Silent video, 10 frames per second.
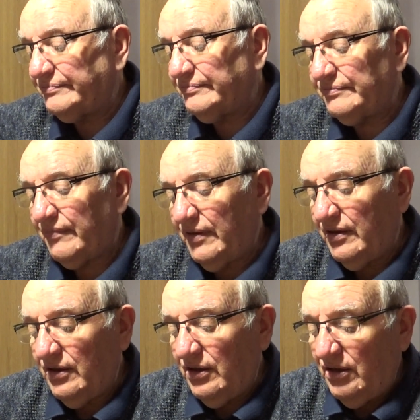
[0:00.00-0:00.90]

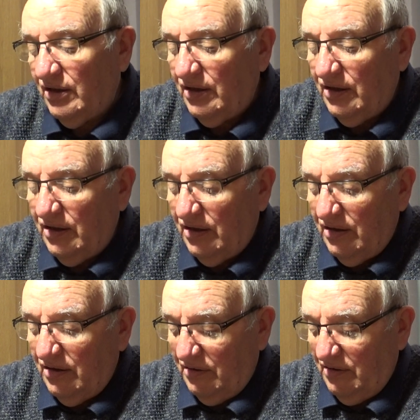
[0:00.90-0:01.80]

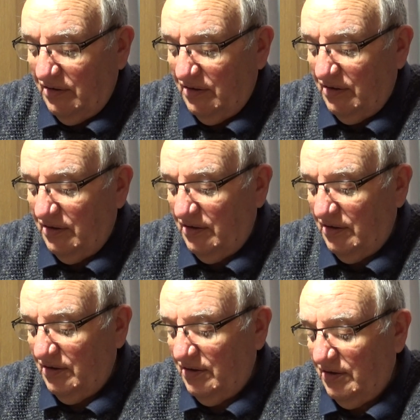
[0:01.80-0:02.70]

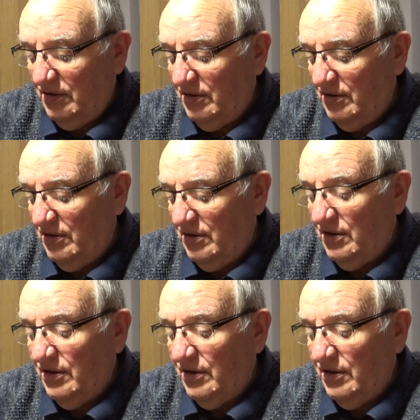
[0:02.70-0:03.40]
[no speech]